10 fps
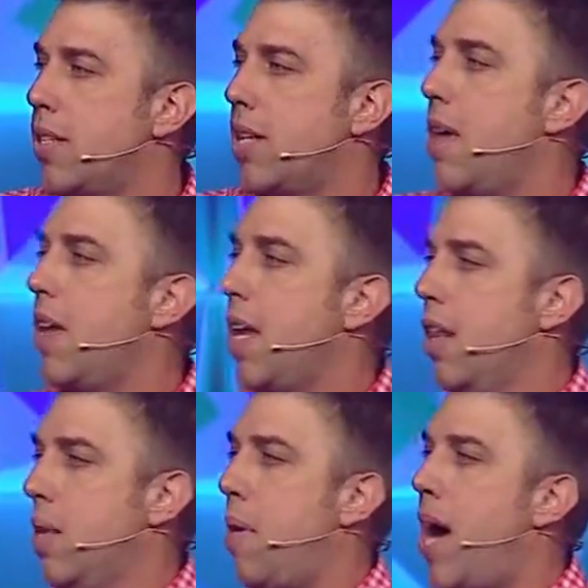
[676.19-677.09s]
has given
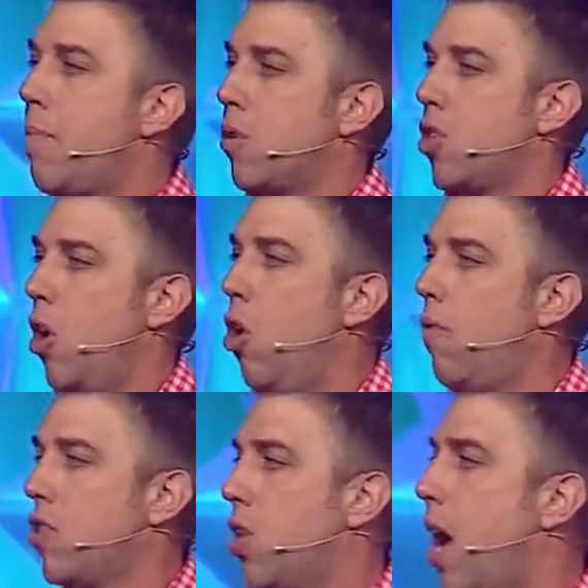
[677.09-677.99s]
in the Bible,
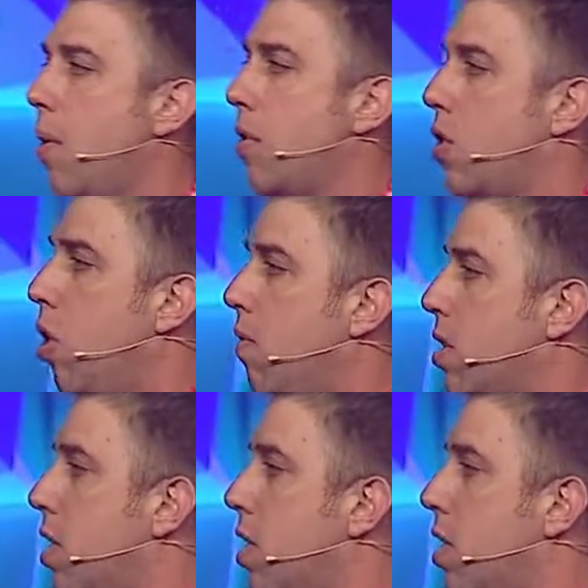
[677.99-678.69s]
Jehovah Jireh, Jehovah